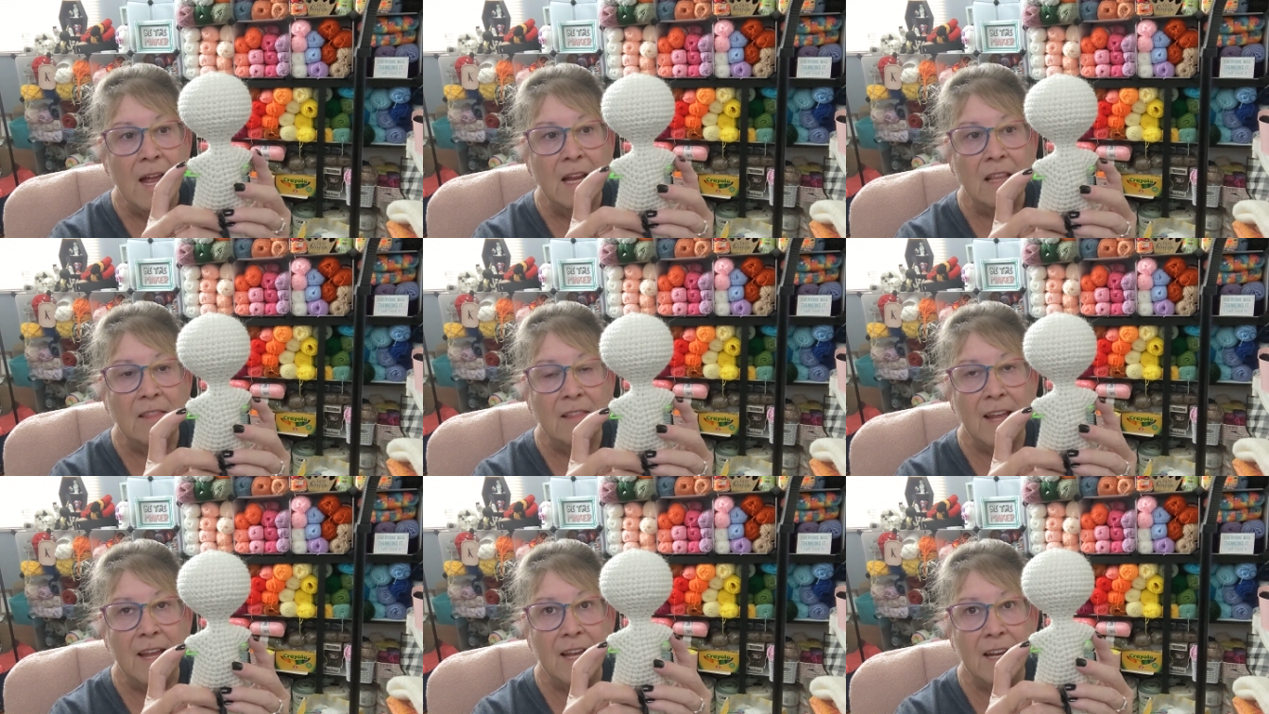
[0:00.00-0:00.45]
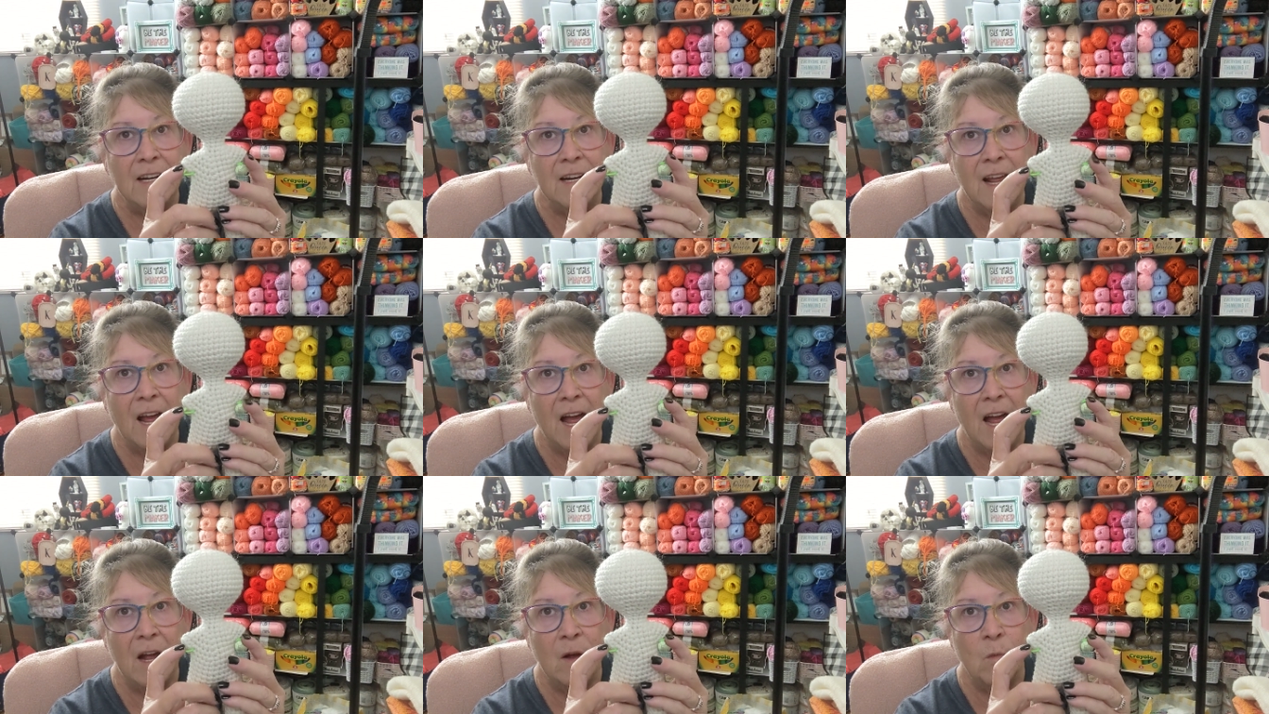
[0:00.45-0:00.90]
and then
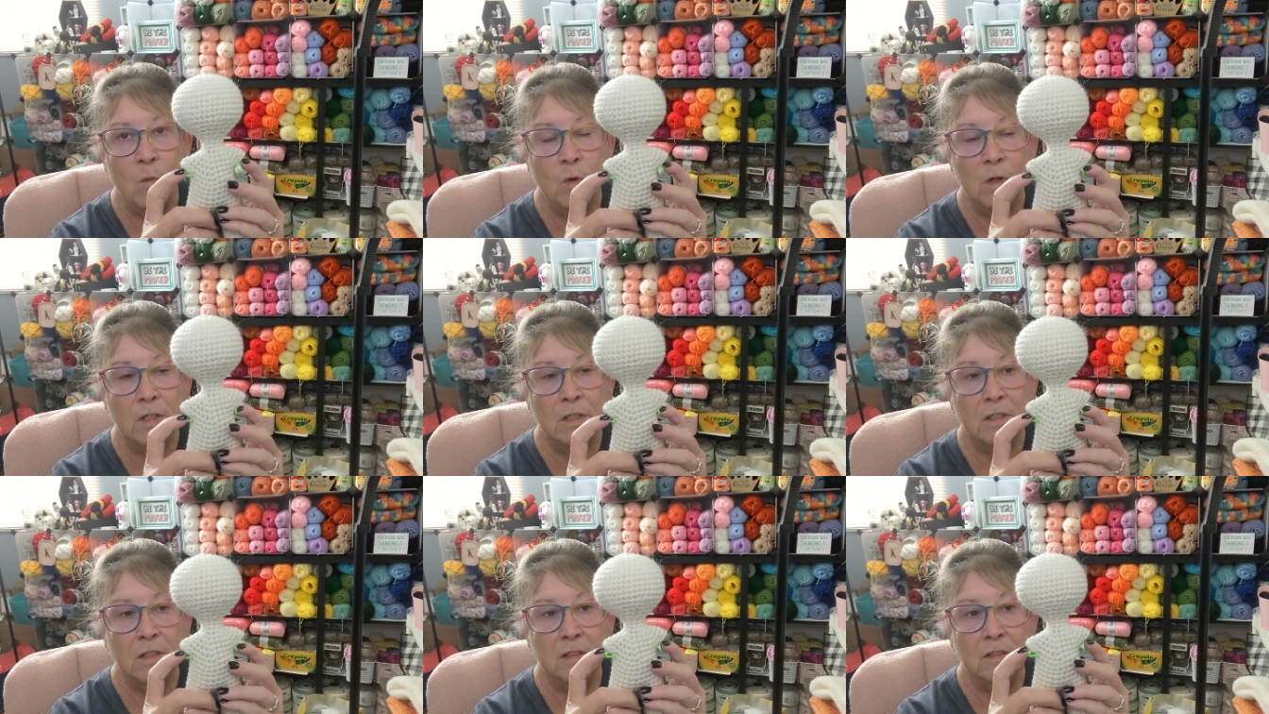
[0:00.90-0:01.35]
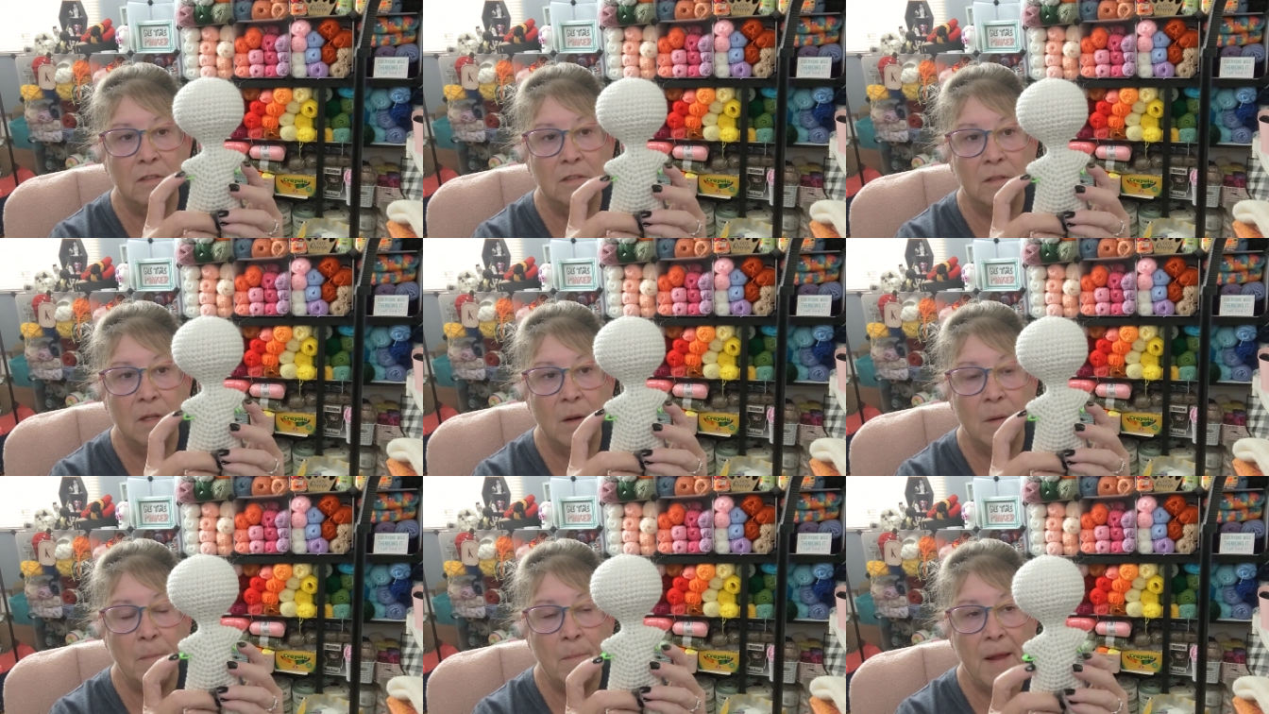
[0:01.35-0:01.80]
I will
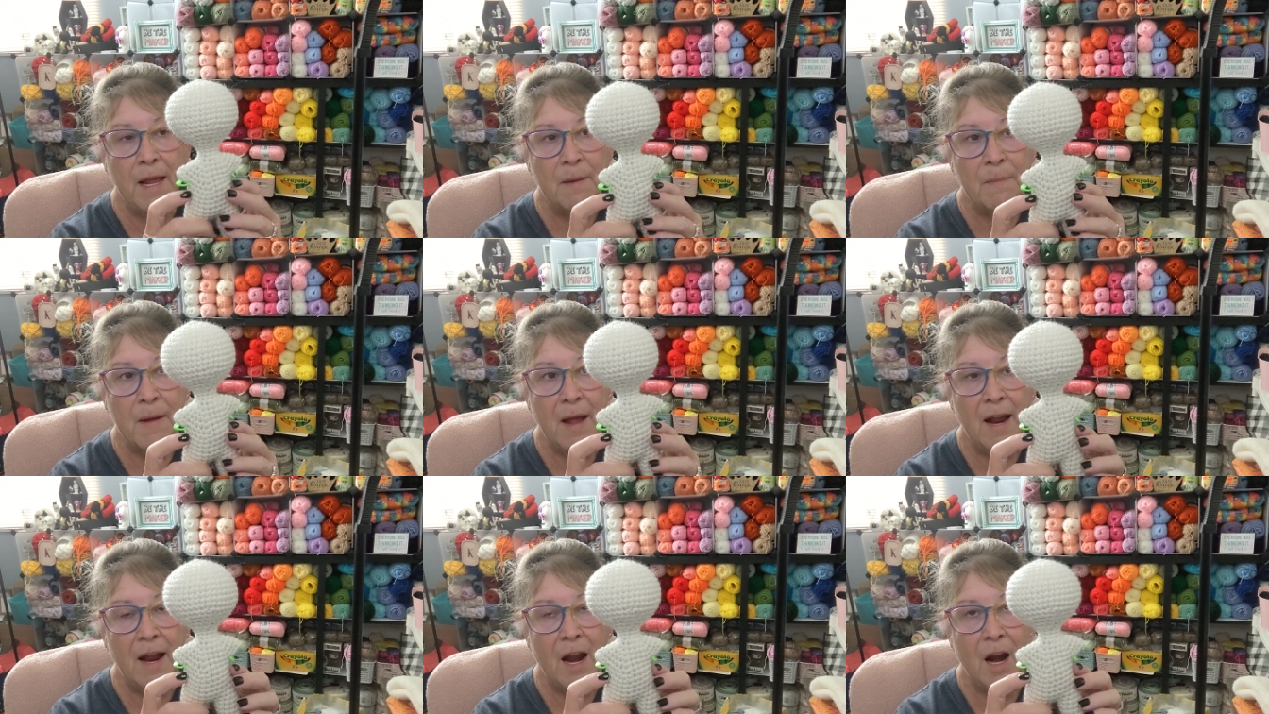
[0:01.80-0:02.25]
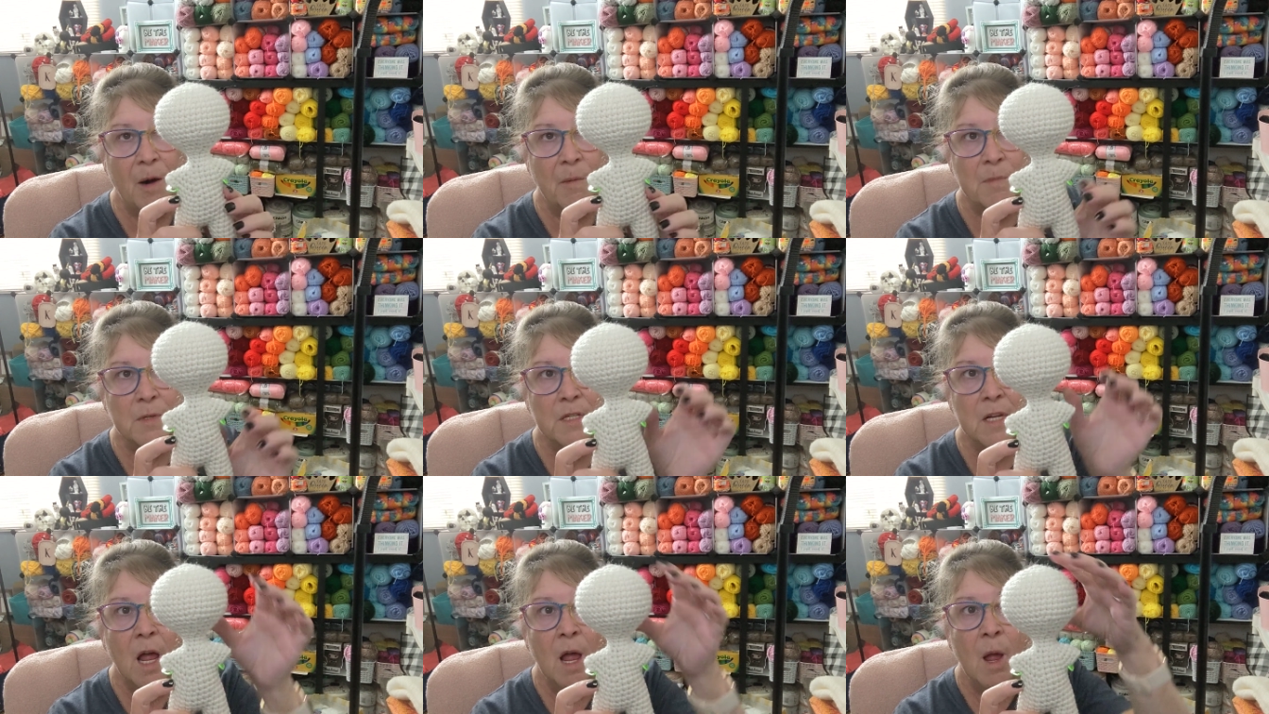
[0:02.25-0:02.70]
make my
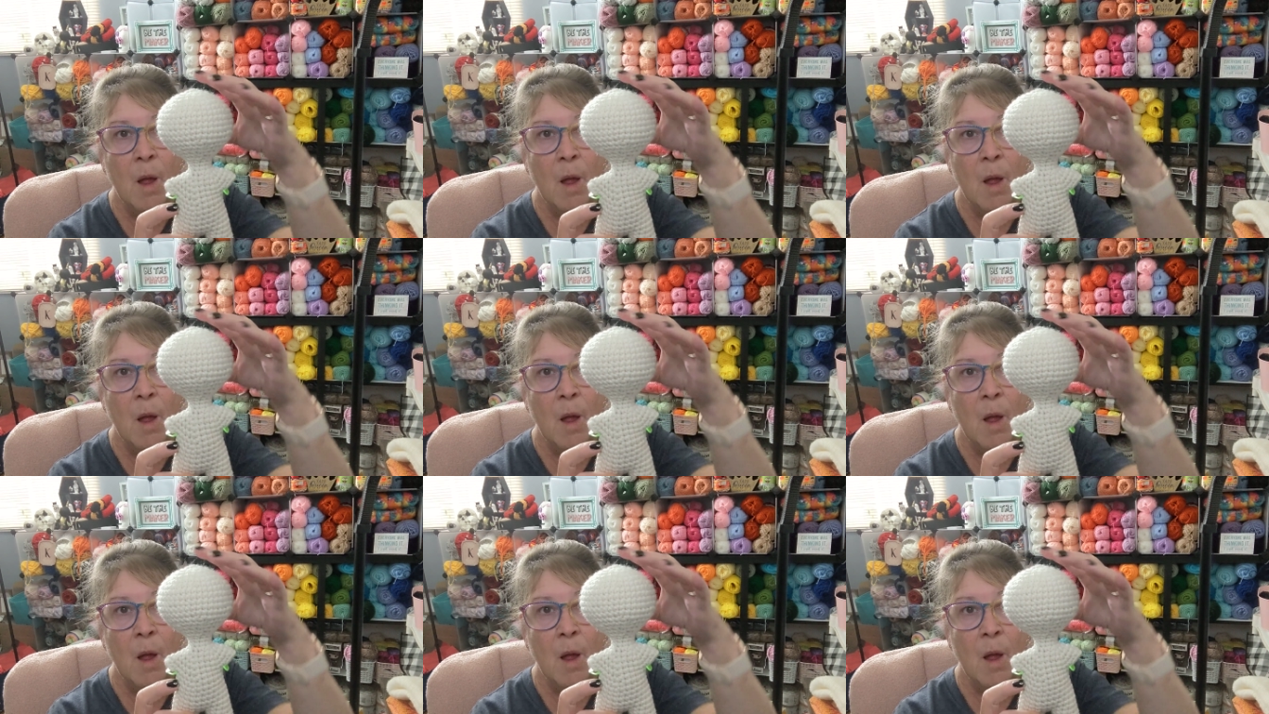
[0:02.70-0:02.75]
arms.